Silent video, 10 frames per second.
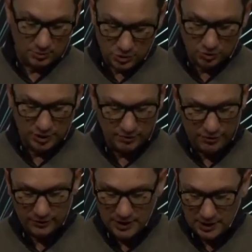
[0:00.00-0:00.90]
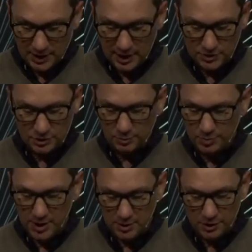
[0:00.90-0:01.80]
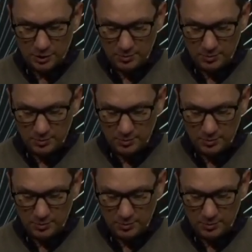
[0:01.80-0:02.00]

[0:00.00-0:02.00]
So within 15 days, there are, pe- there are